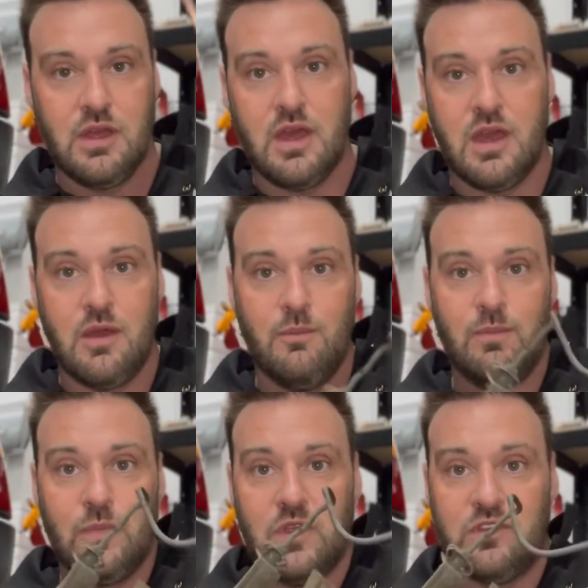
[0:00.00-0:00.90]

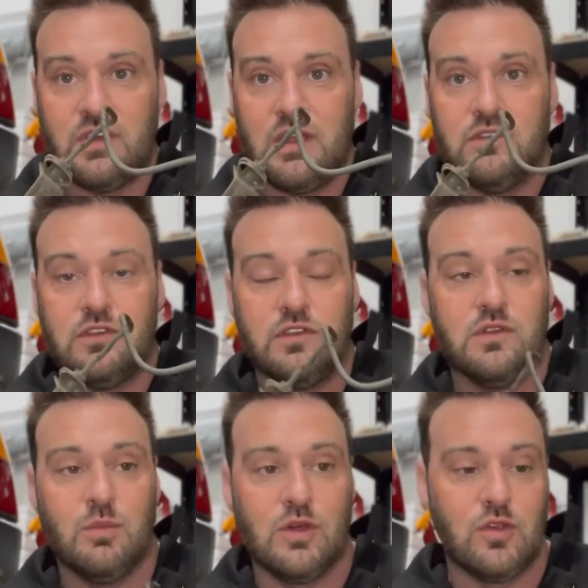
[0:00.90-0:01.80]
this end, just
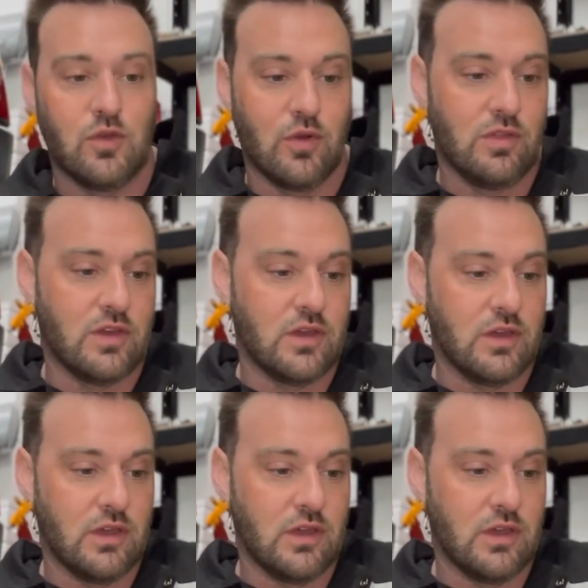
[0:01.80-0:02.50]
to make sure that